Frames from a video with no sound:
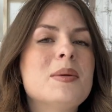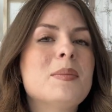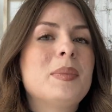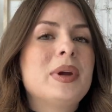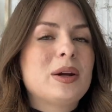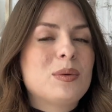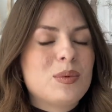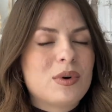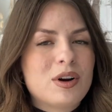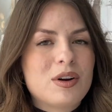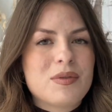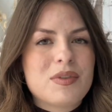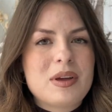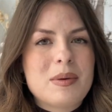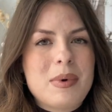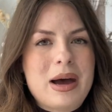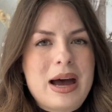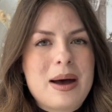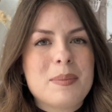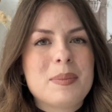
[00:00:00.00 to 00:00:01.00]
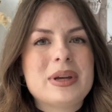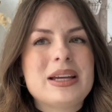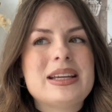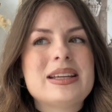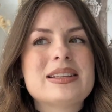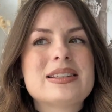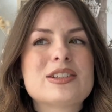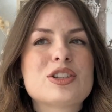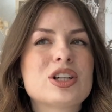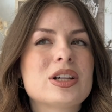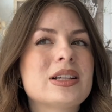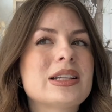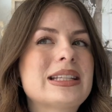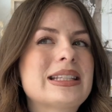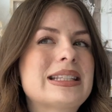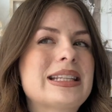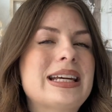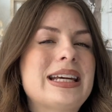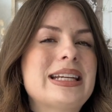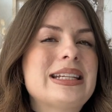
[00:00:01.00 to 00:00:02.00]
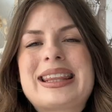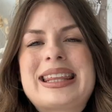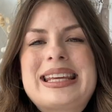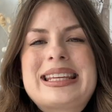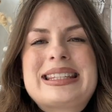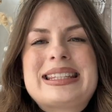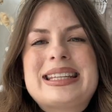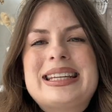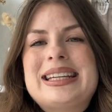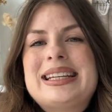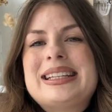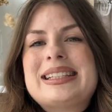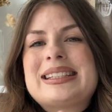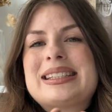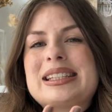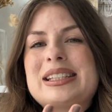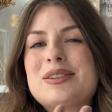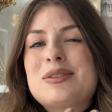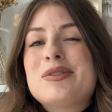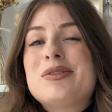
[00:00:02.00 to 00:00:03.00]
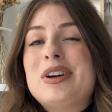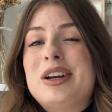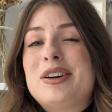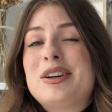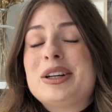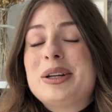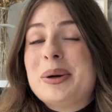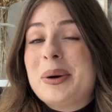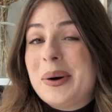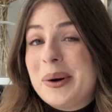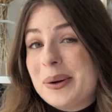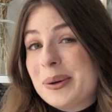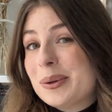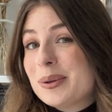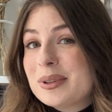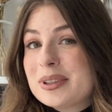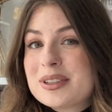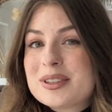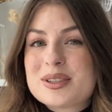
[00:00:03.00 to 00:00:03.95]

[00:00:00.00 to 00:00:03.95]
pick one of them up is just that this is very old,